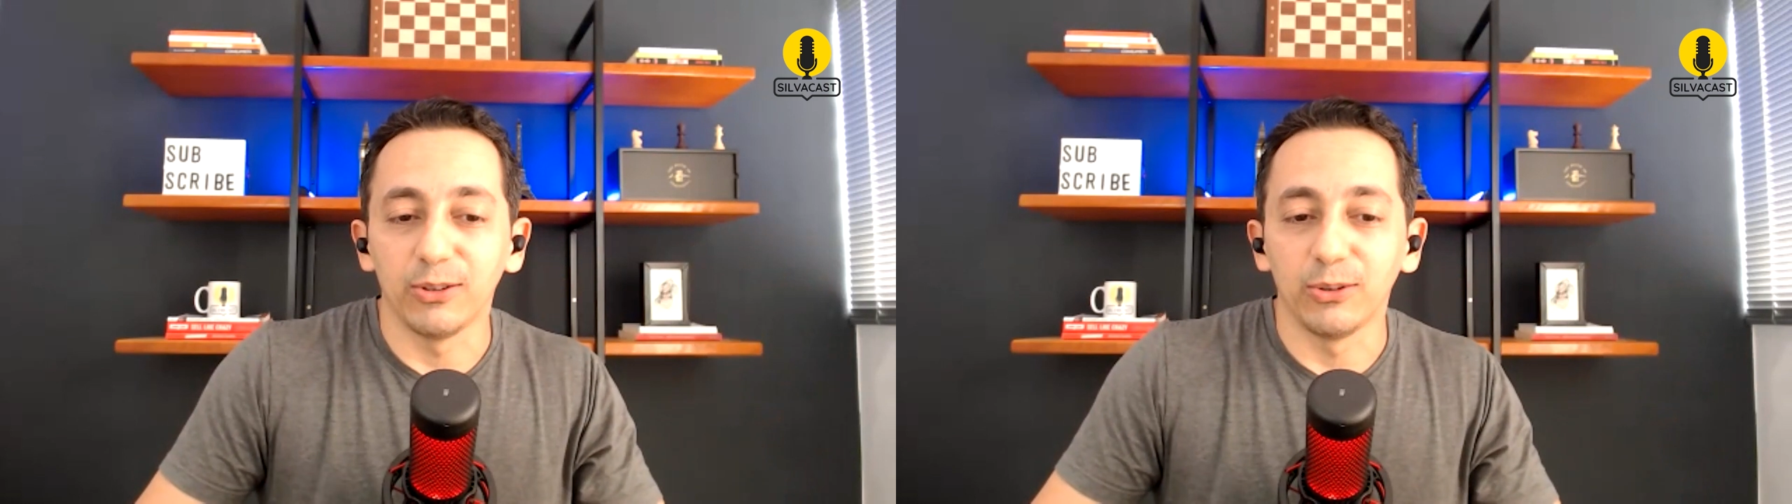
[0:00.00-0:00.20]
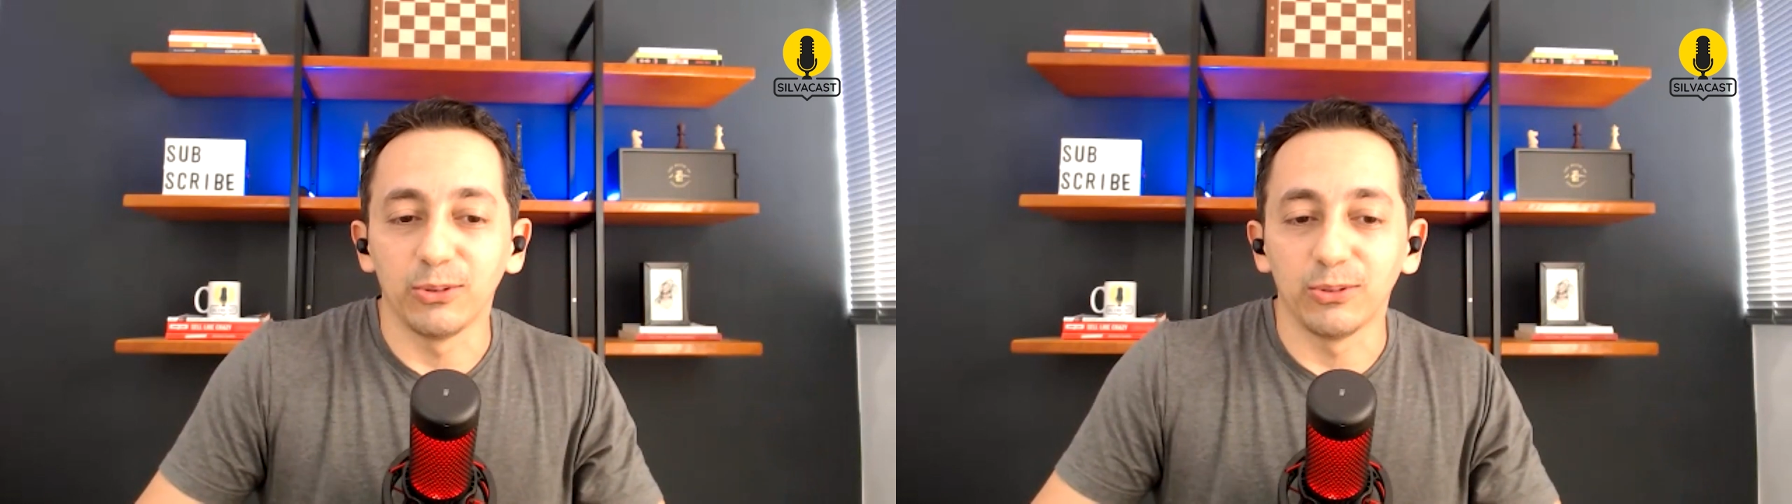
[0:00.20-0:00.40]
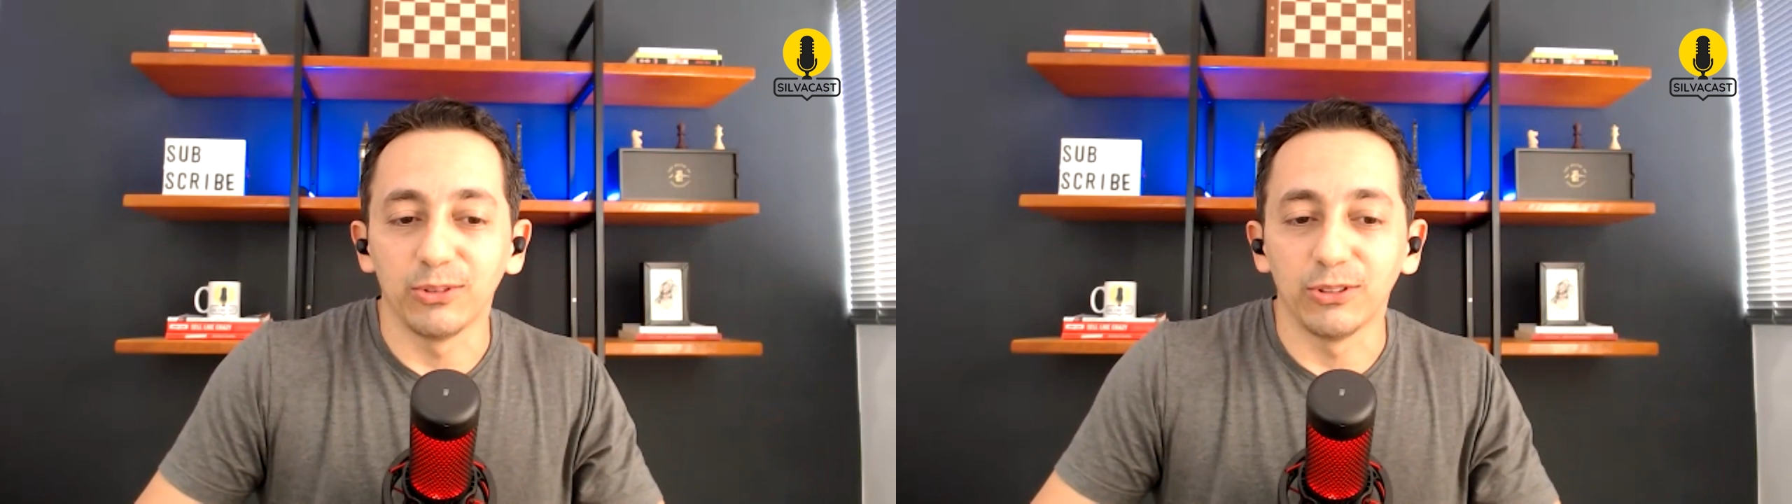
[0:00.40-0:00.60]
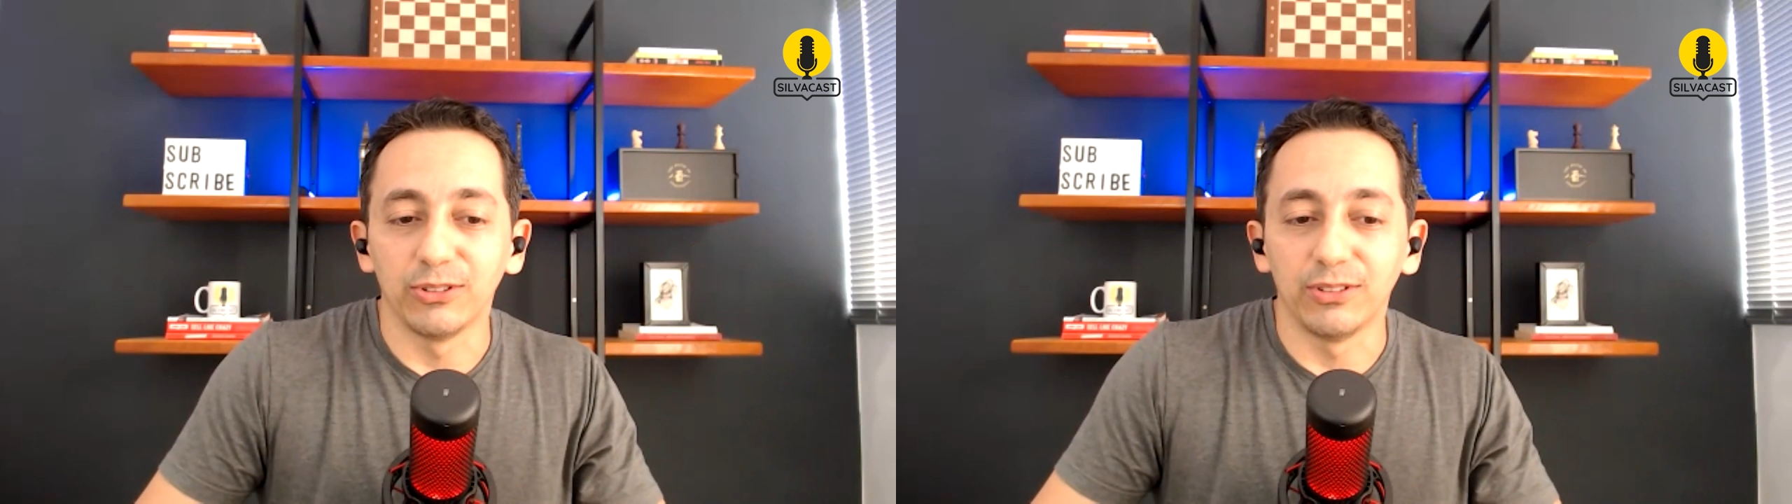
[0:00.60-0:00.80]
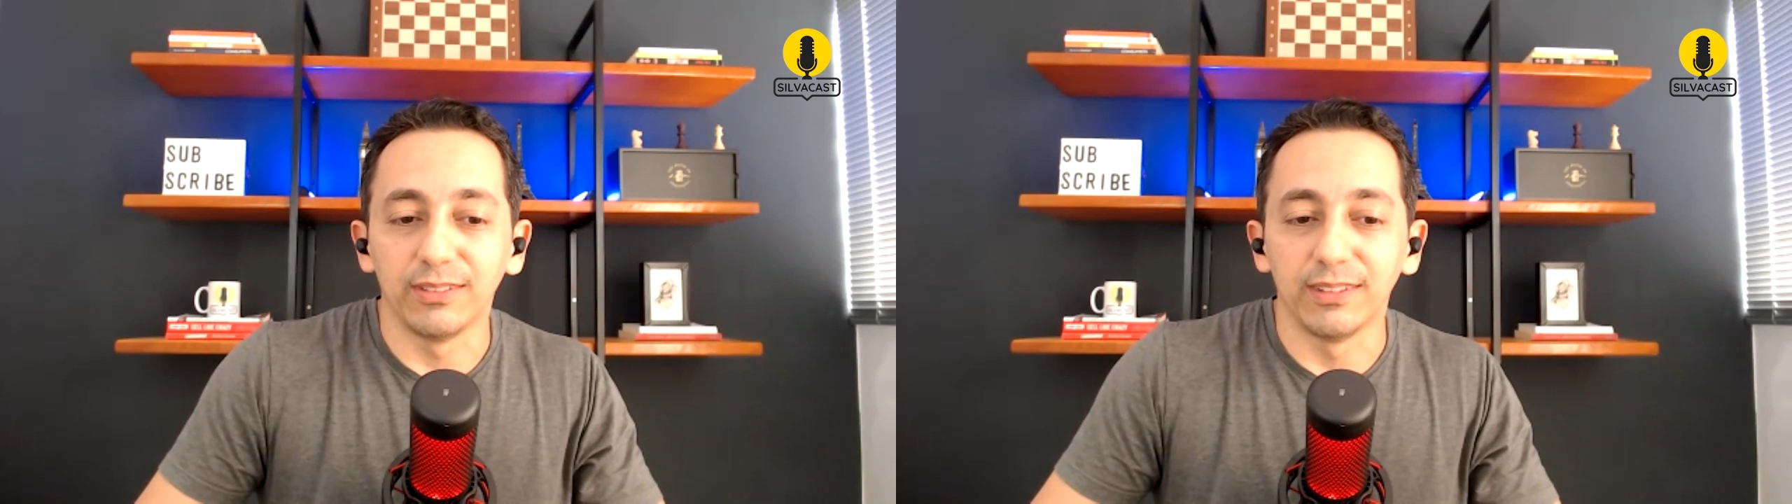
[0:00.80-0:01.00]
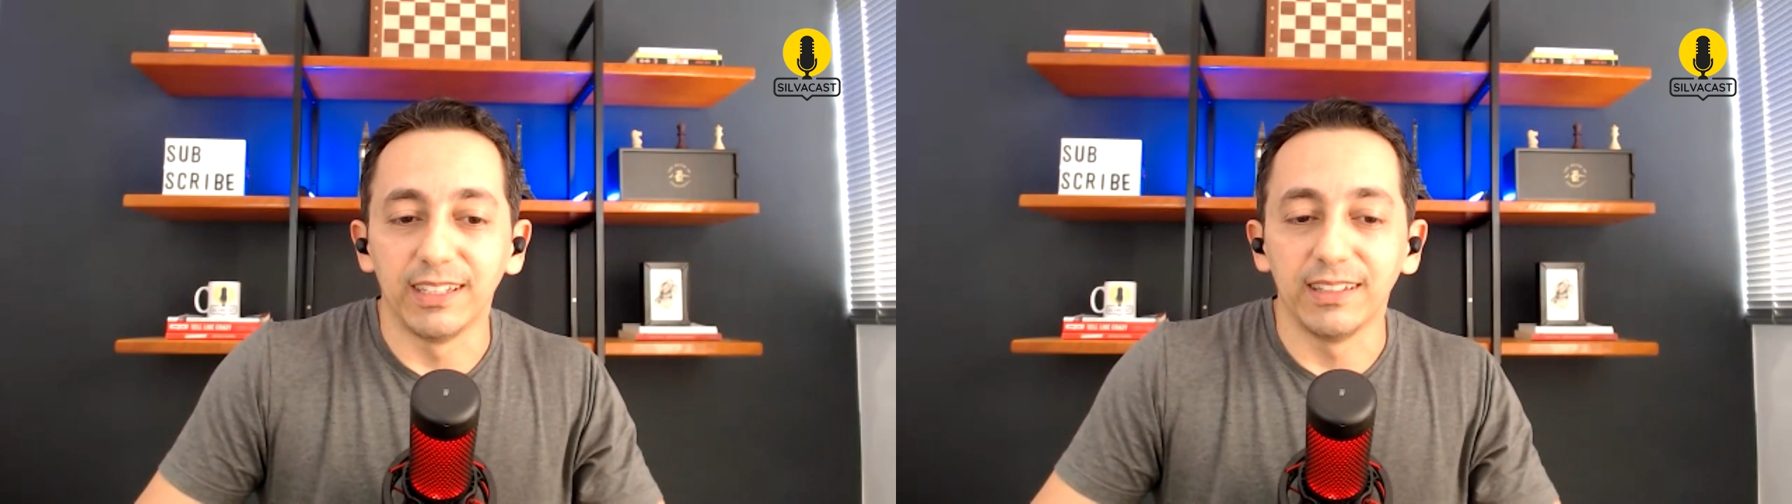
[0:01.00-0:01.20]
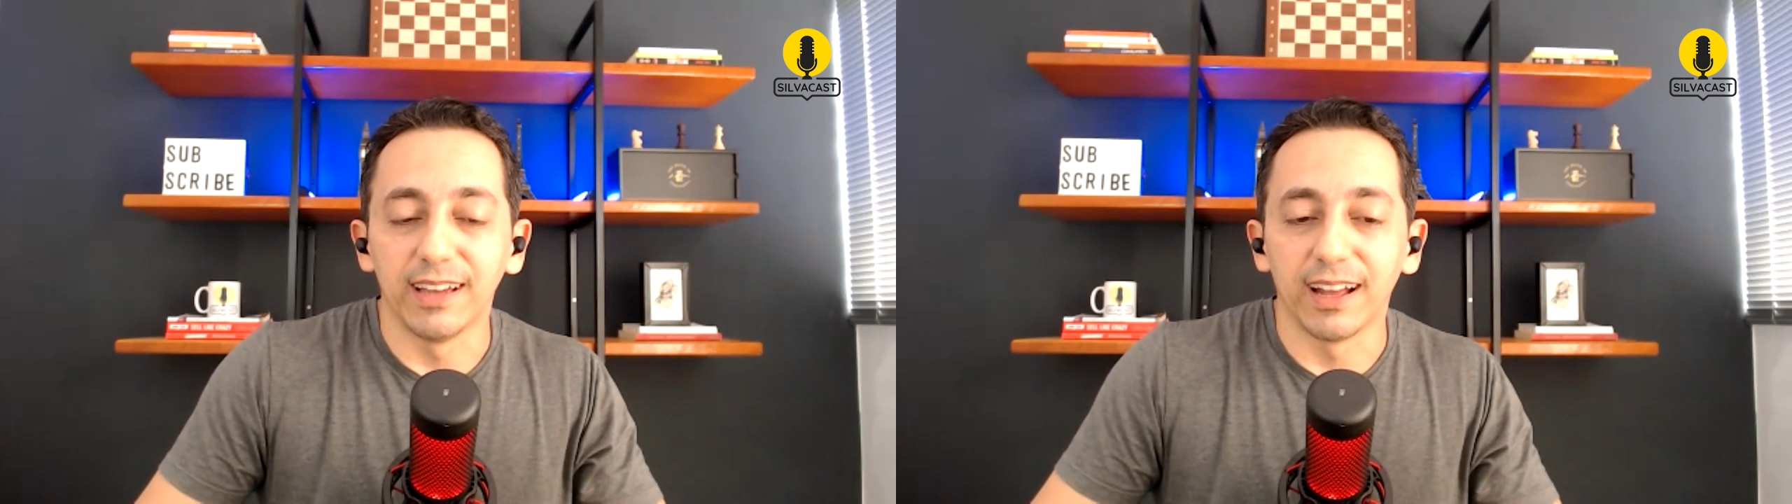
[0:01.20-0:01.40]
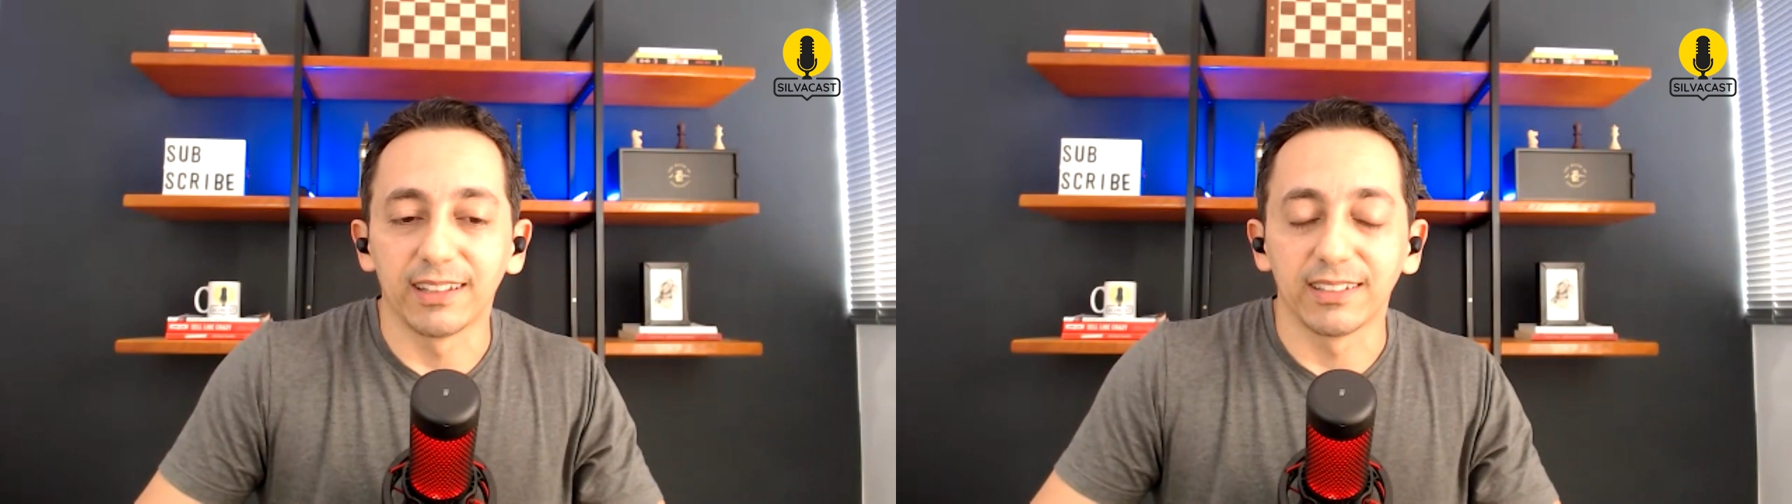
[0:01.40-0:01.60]
you did
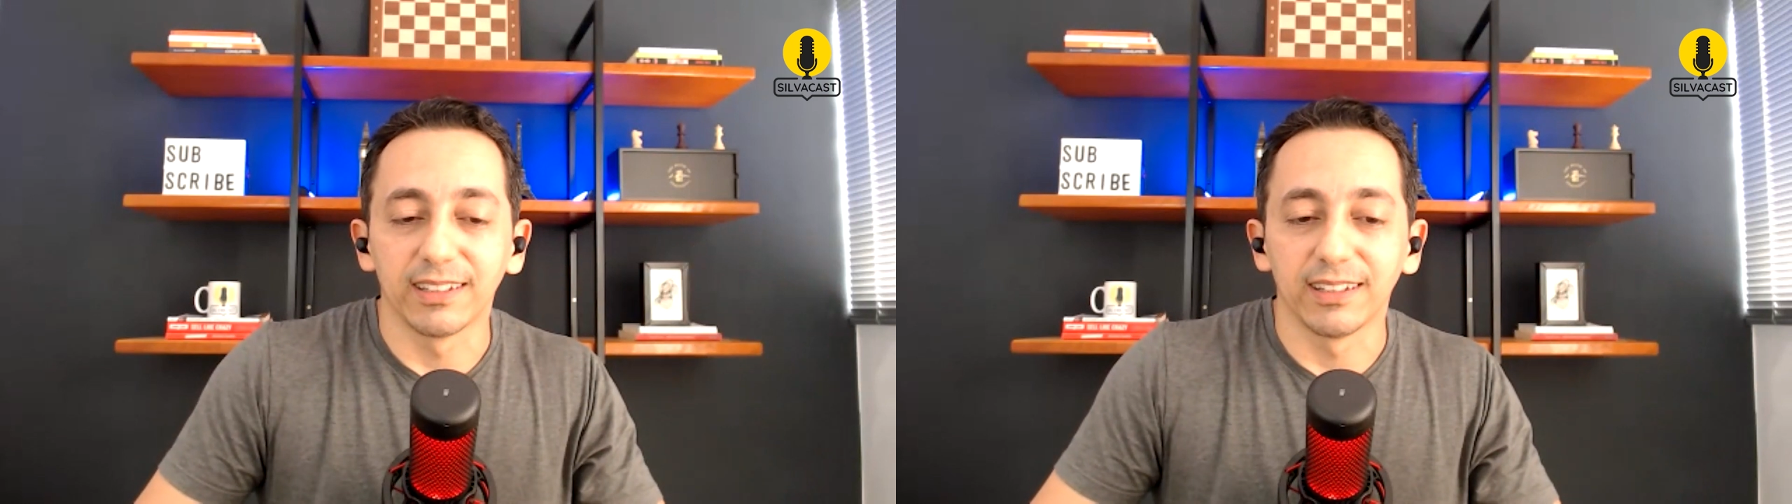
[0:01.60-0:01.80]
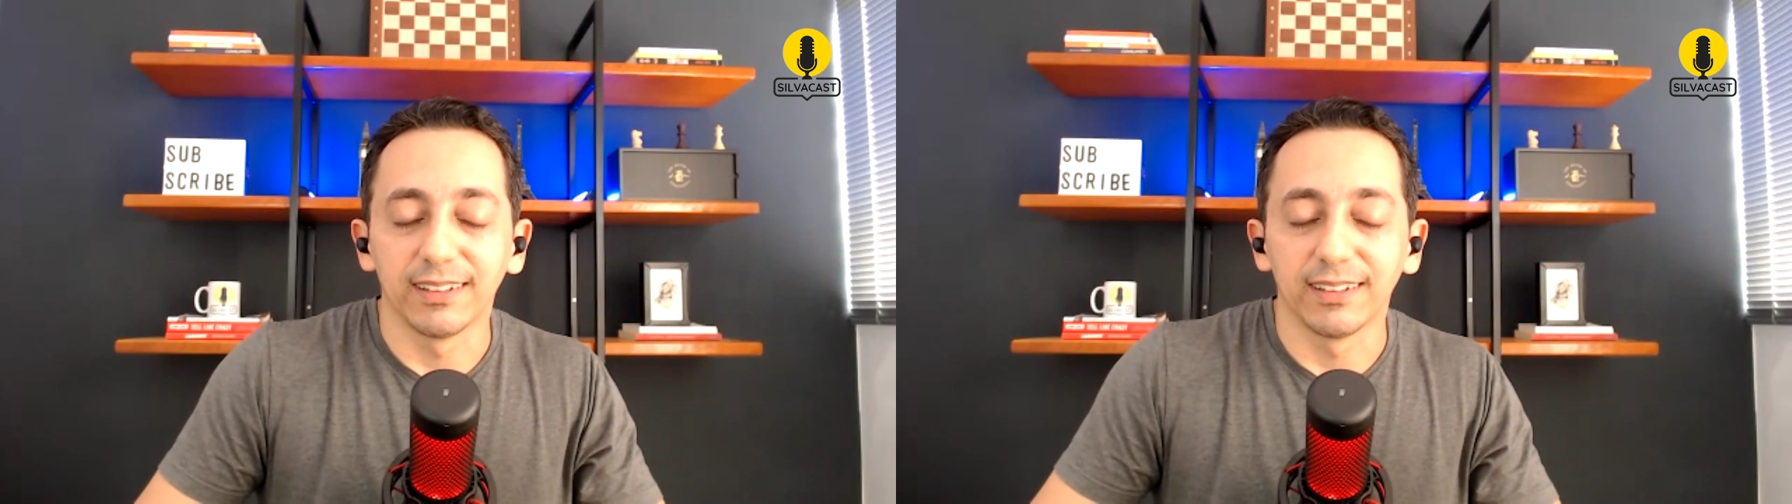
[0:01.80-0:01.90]
that?